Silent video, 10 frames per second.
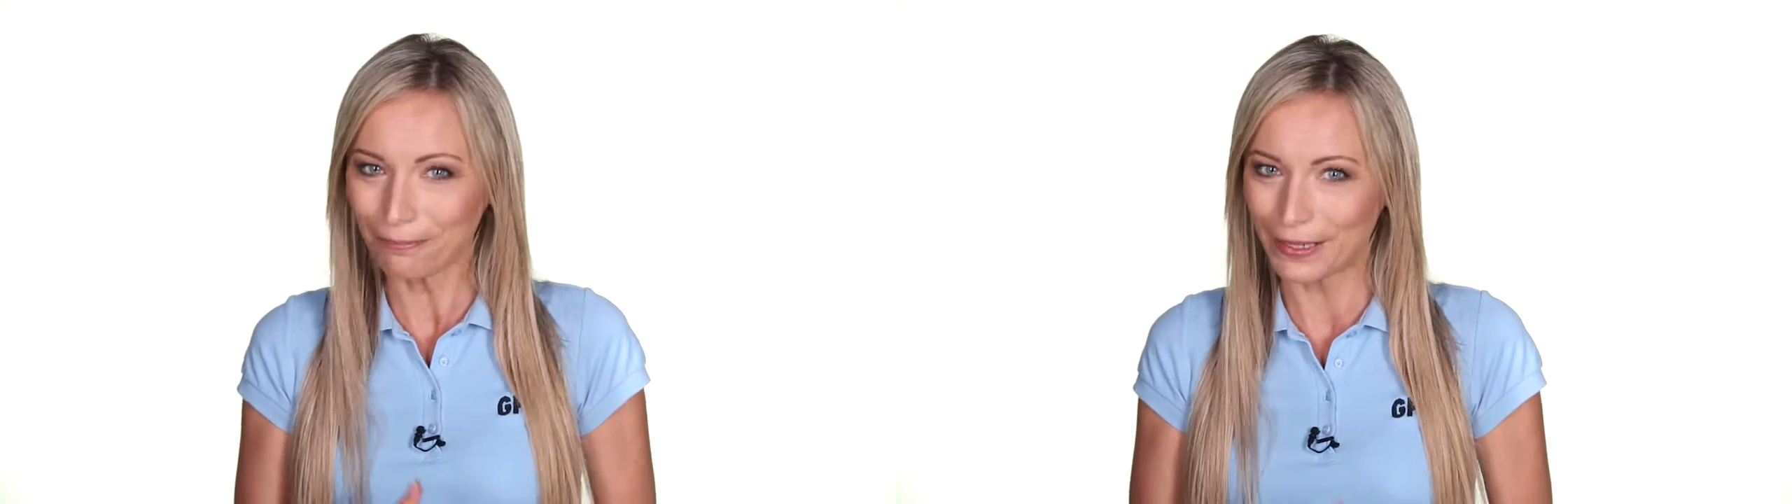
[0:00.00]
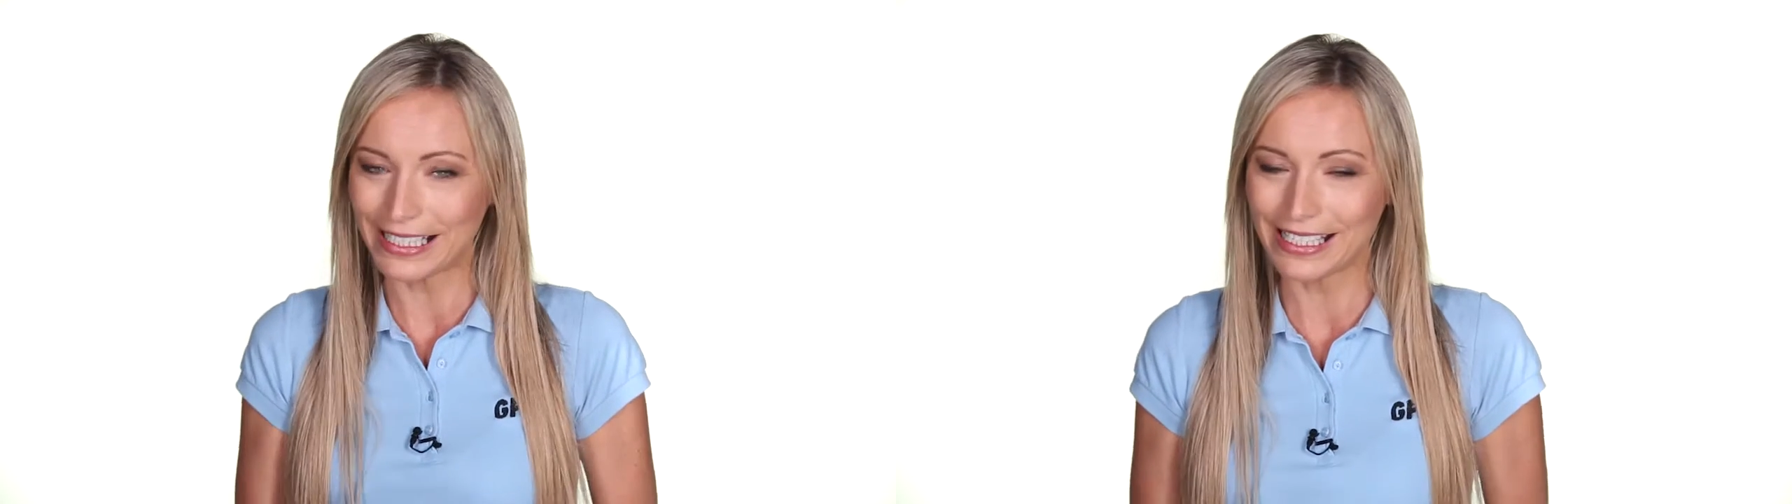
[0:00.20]

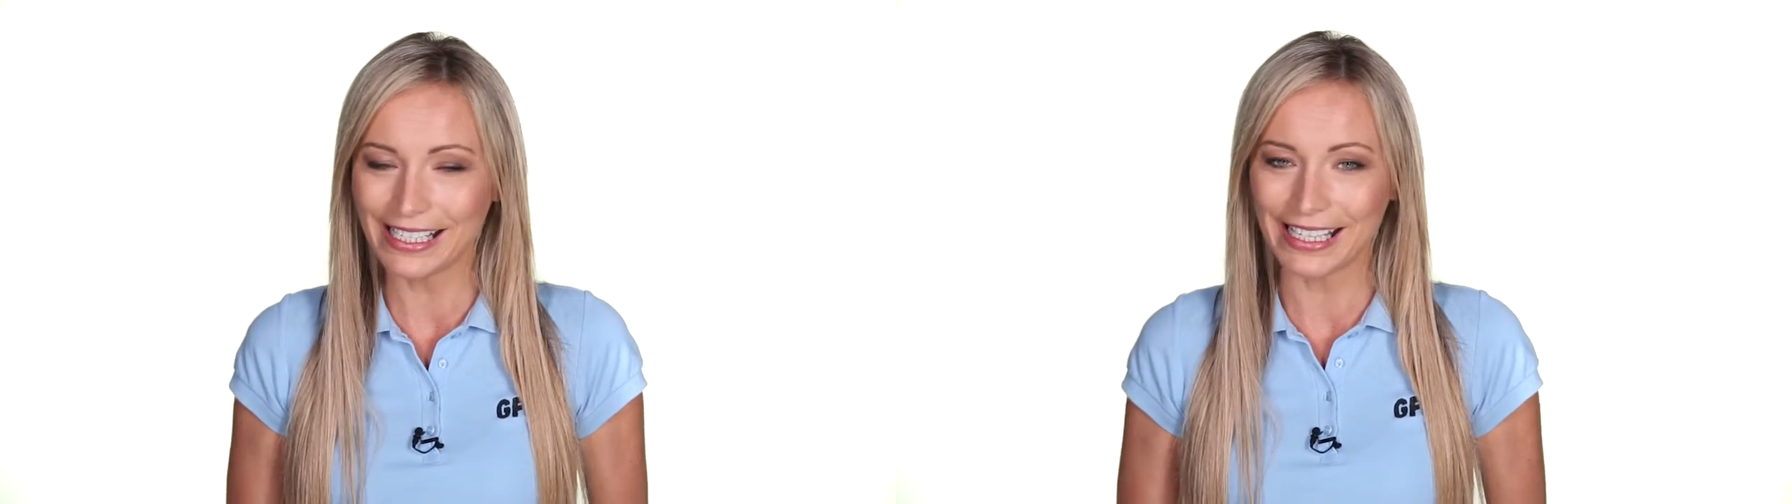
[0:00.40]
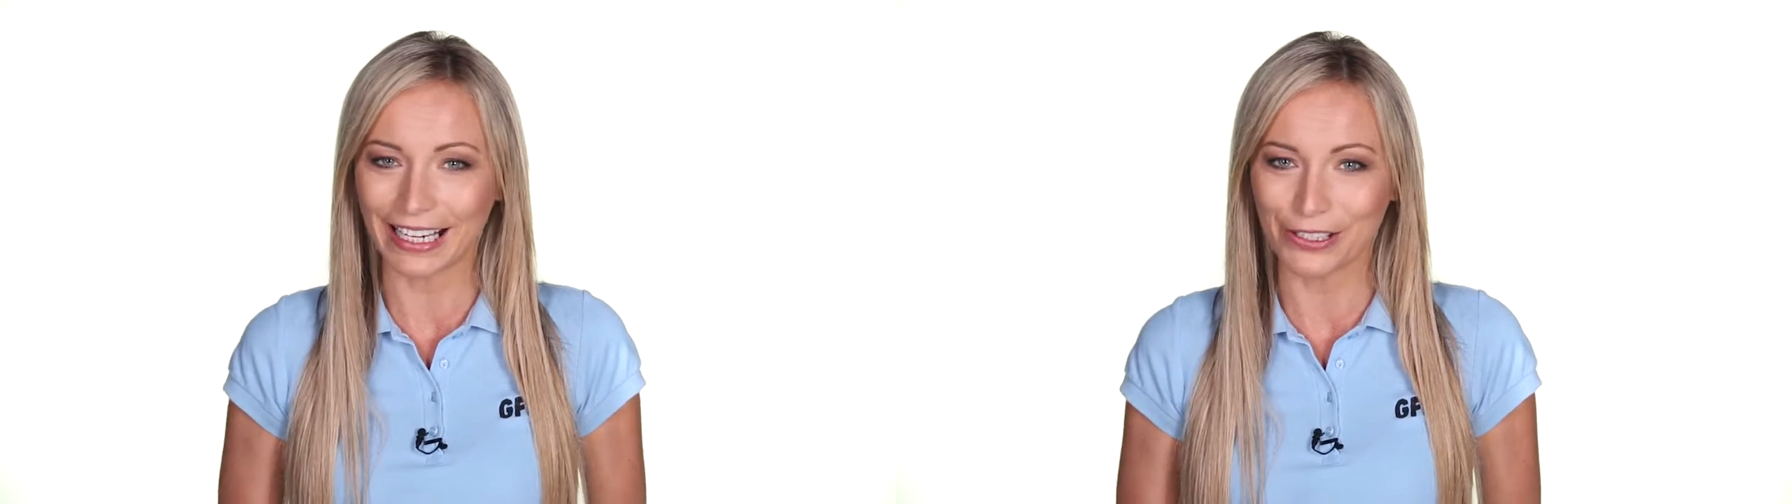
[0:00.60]
business
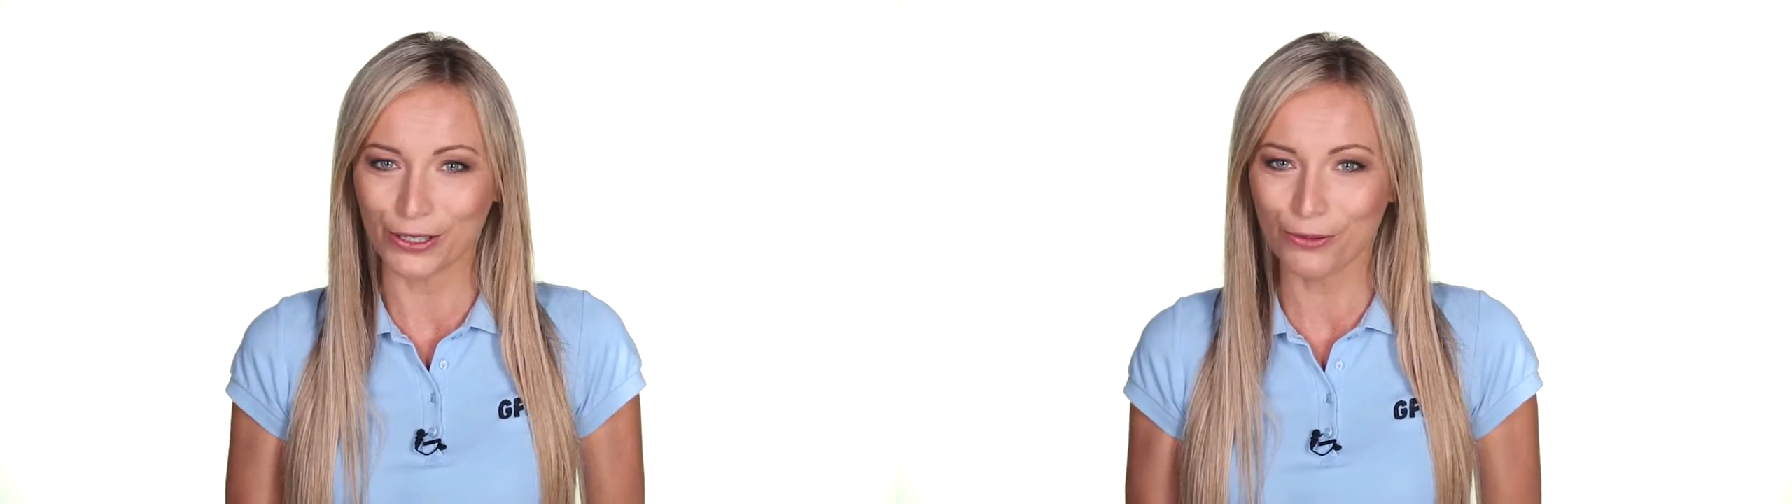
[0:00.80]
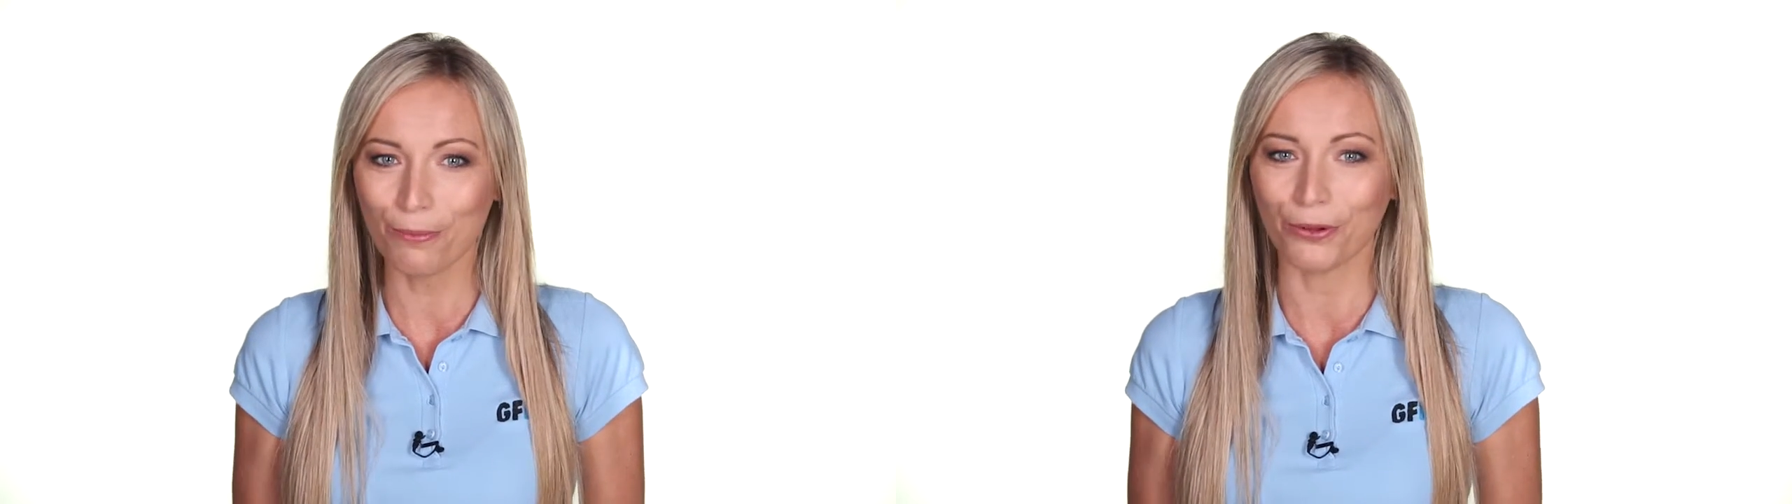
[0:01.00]

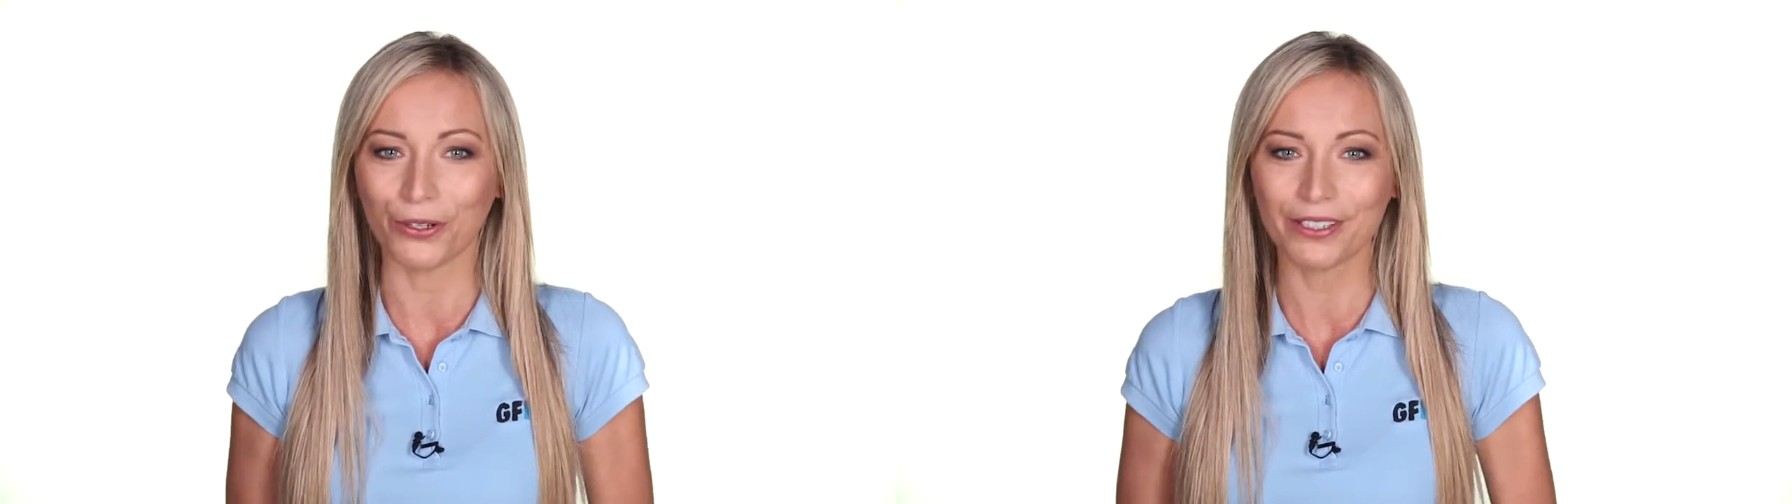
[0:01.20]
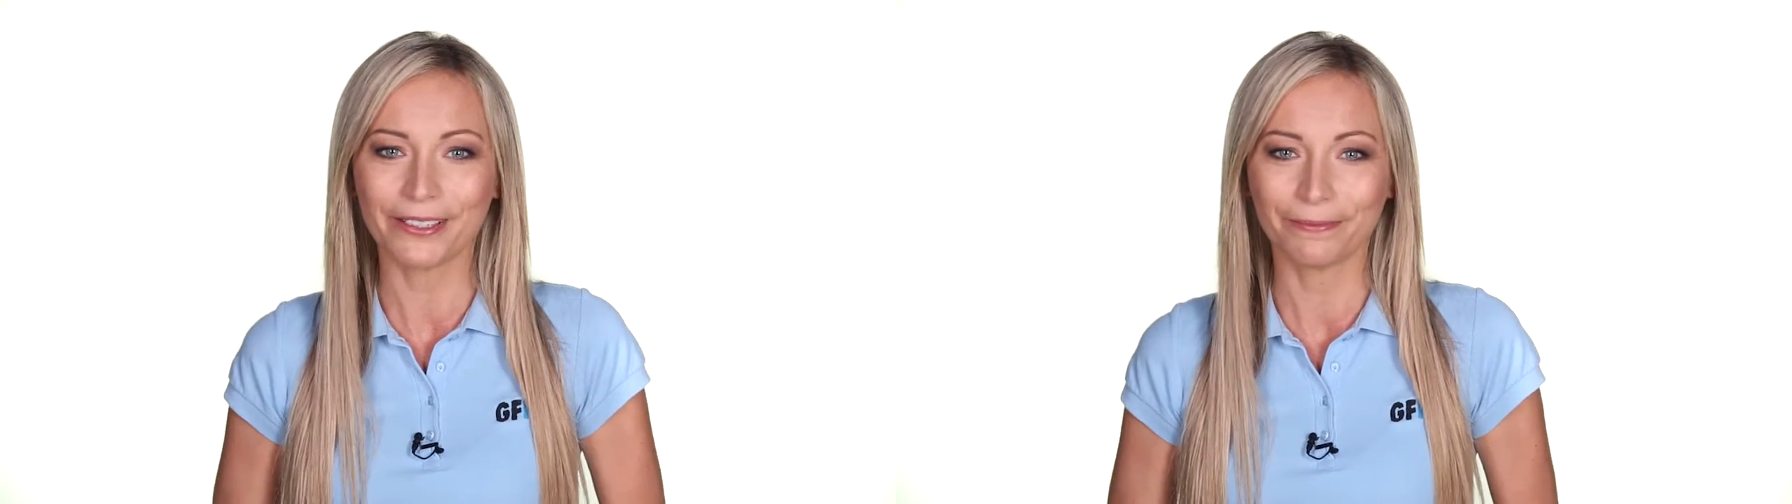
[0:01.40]
intelligence
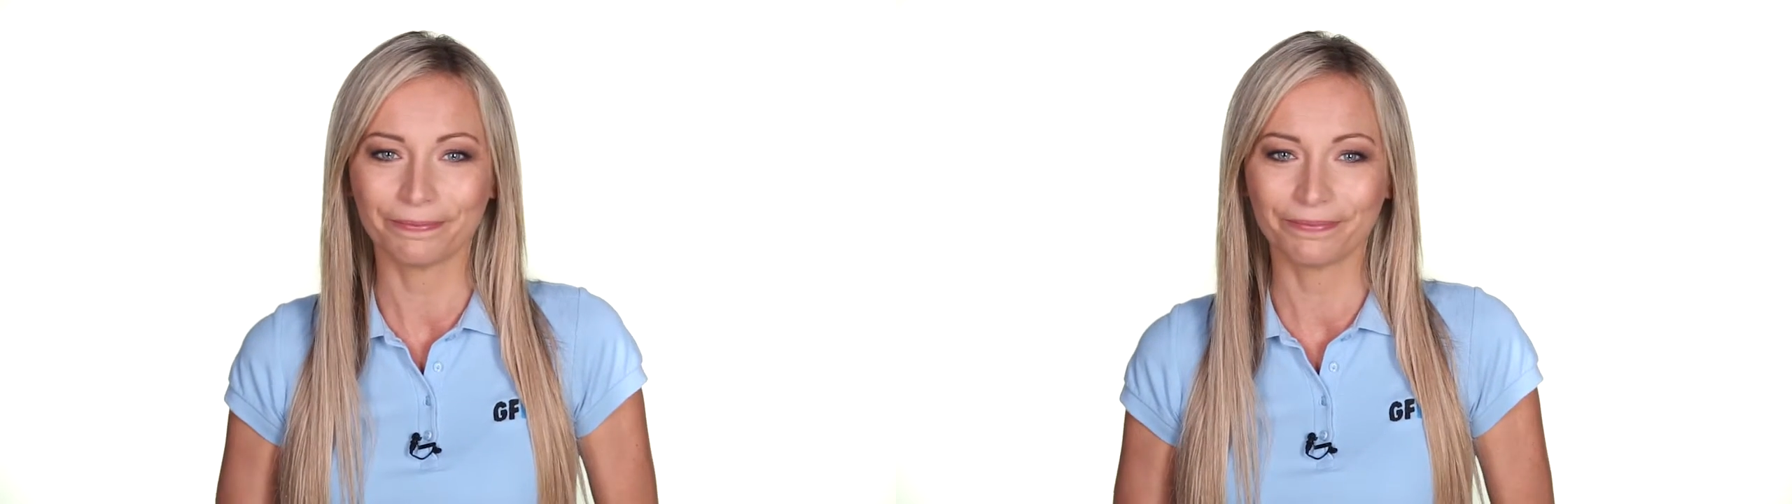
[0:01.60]
reports.